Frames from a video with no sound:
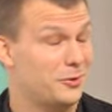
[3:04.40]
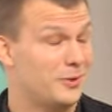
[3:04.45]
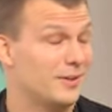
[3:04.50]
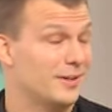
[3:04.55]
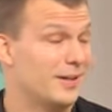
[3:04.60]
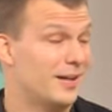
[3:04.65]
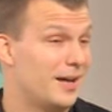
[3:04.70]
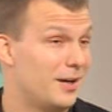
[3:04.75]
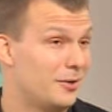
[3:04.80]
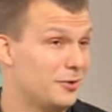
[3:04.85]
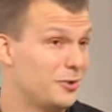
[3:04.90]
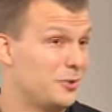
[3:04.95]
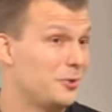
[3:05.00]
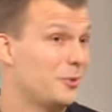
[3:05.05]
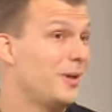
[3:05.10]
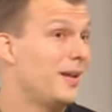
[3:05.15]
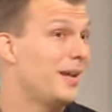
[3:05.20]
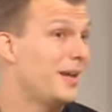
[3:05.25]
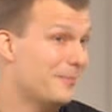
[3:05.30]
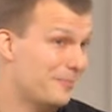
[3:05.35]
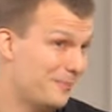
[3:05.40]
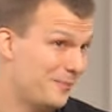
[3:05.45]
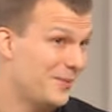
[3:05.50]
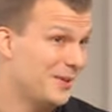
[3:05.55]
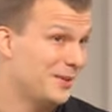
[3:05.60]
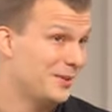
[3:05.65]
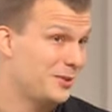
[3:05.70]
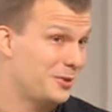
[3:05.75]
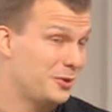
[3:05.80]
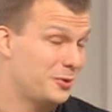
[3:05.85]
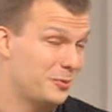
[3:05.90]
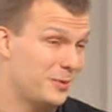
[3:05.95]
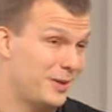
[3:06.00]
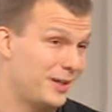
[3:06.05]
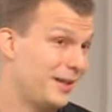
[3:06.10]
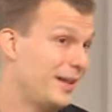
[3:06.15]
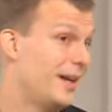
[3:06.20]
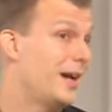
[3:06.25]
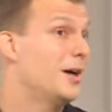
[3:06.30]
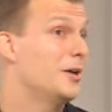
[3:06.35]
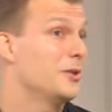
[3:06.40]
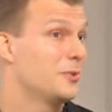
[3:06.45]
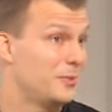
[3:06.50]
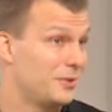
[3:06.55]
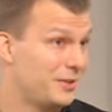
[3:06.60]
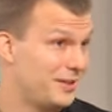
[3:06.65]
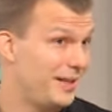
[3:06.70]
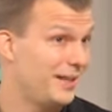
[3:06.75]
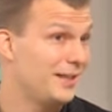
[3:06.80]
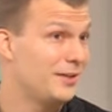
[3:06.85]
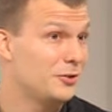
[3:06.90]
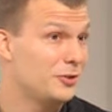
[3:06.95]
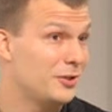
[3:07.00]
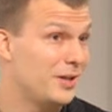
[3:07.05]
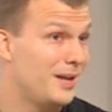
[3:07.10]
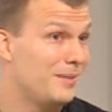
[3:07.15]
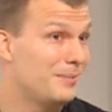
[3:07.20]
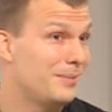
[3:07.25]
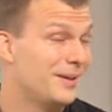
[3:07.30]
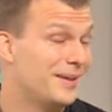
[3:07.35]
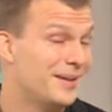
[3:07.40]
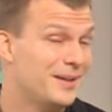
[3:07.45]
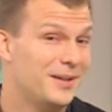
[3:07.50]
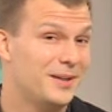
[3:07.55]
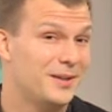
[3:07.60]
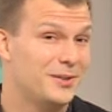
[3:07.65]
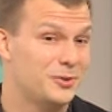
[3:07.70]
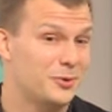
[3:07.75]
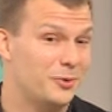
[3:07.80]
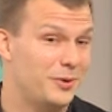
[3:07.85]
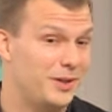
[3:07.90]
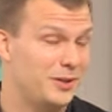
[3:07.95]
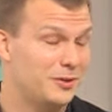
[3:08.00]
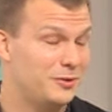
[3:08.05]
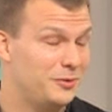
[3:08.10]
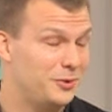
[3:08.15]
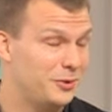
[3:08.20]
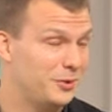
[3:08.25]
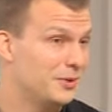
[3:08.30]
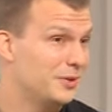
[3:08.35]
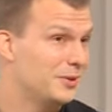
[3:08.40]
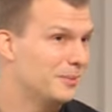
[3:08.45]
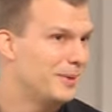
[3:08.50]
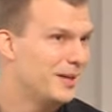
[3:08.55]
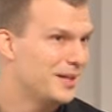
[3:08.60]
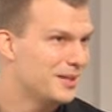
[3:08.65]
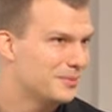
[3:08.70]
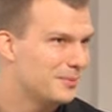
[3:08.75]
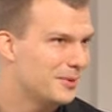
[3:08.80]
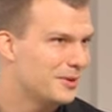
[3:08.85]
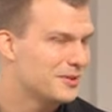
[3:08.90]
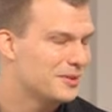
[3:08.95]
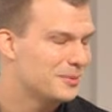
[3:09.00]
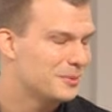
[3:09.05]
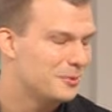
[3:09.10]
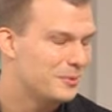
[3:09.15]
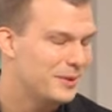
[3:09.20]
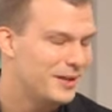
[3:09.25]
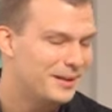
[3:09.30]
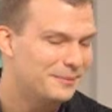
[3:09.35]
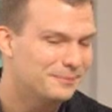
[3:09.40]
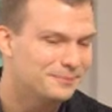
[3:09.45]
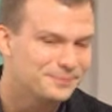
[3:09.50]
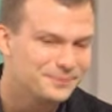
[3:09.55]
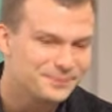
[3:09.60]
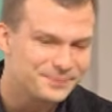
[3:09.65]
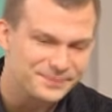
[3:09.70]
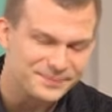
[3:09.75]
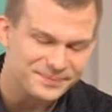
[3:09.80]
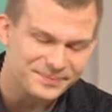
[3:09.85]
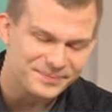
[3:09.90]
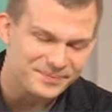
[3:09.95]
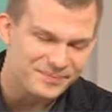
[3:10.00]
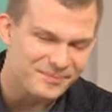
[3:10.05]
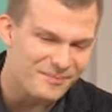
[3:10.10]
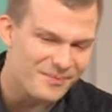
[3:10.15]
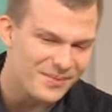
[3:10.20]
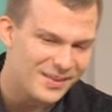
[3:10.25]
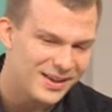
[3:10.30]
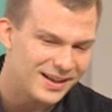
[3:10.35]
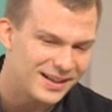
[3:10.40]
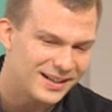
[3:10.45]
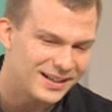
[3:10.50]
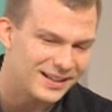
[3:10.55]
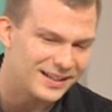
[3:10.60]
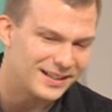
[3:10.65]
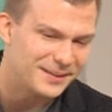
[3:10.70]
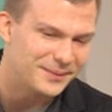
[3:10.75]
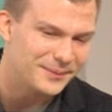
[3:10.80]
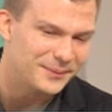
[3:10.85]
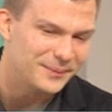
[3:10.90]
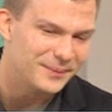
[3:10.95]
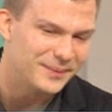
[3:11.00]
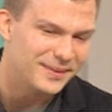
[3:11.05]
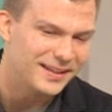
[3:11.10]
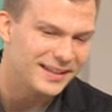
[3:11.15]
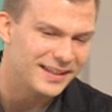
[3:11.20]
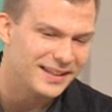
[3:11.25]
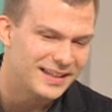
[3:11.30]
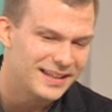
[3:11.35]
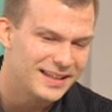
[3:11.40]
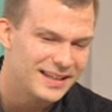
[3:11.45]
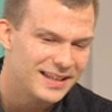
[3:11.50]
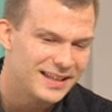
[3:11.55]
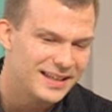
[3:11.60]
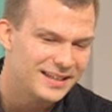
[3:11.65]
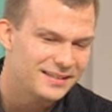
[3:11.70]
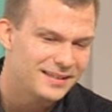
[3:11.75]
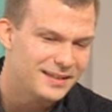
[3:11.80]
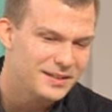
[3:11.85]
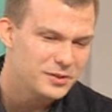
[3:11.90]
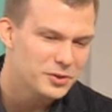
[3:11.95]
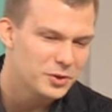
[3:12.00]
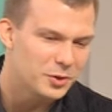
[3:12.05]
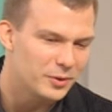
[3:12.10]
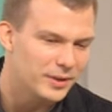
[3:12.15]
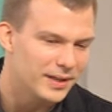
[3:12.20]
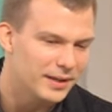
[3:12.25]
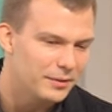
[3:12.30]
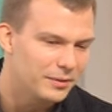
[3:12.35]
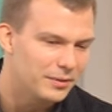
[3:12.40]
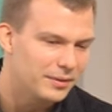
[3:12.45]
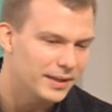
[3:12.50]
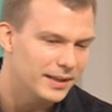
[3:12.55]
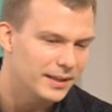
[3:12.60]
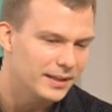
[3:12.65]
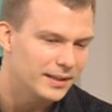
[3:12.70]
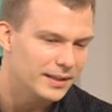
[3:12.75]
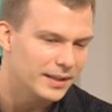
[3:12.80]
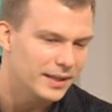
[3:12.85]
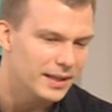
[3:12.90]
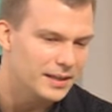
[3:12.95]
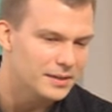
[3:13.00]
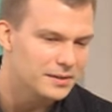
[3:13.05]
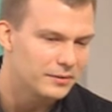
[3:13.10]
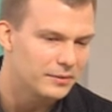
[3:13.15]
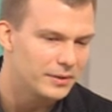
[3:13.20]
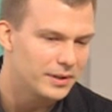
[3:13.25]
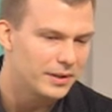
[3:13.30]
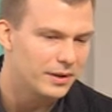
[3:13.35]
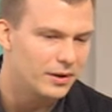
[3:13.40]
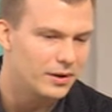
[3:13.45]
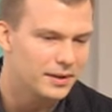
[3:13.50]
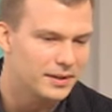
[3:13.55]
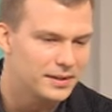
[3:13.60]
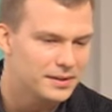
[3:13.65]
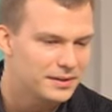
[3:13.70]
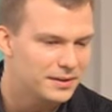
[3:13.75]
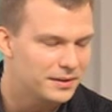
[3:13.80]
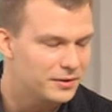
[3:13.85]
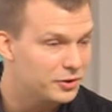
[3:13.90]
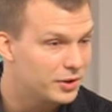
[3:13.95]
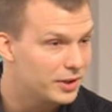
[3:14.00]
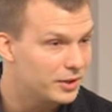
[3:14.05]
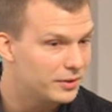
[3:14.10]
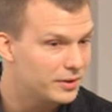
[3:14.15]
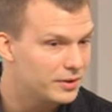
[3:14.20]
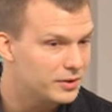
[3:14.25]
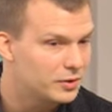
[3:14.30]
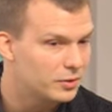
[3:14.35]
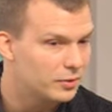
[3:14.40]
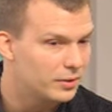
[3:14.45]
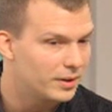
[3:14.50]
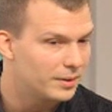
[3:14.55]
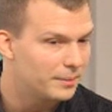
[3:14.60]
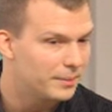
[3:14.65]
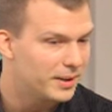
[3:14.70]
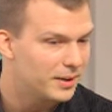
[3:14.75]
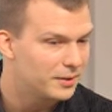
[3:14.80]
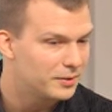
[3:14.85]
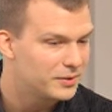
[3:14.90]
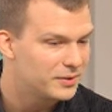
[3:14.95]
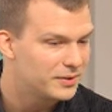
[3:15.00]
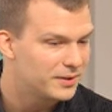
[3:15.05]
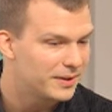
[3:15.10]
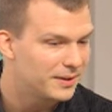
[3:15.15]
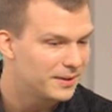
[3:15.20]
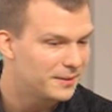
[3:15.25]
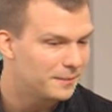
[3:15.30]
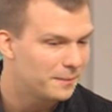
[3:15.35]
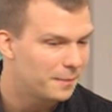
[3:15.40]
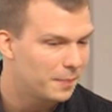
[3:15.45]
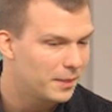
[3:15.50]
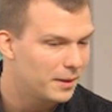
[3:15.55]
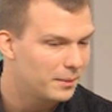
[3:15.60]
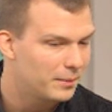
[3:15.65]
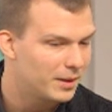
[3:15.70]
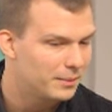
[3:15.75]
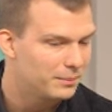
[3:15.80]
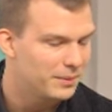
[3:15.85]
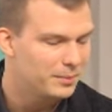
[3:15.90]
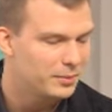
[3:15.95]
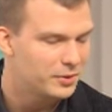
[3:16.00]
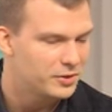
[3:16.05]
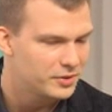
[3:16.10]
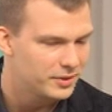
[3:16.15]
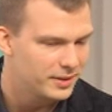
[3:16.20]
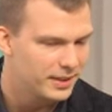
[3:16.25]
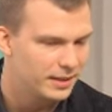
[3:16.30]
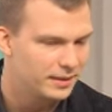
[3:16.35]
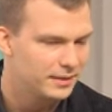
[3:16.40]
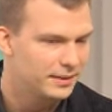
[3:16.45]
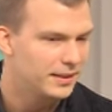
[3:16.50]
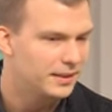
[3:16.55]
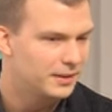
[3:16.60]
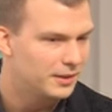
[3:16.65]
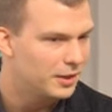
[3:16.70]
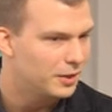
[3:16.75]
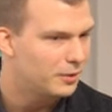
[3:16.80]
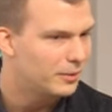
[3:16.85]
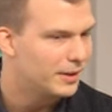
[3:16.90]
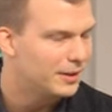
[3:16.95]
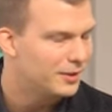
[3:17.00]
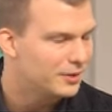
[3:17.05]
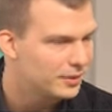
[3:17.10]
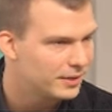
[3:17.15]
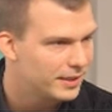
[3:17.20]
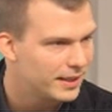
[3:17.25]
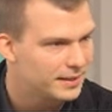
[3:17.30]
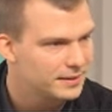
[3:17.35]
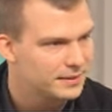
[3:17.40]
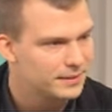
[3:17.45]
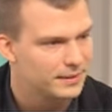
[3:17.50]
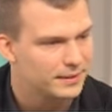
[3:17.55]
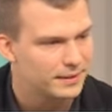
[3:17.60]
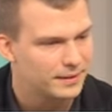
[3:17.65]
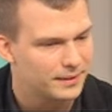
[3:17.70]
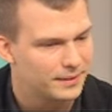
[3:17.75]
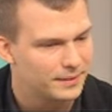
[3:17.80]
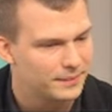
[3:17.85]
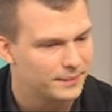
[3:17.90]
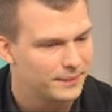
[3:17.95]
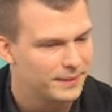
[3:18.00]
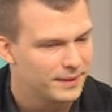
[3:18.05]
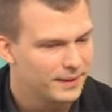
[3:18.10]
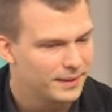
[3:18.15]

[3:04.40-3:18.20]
drawing the house to him, and this is why the house was taking shape, so he could view it in the best possible way. Uh, This story, I think, is a very honest and genuine story about um, about my personality and how I connect uh,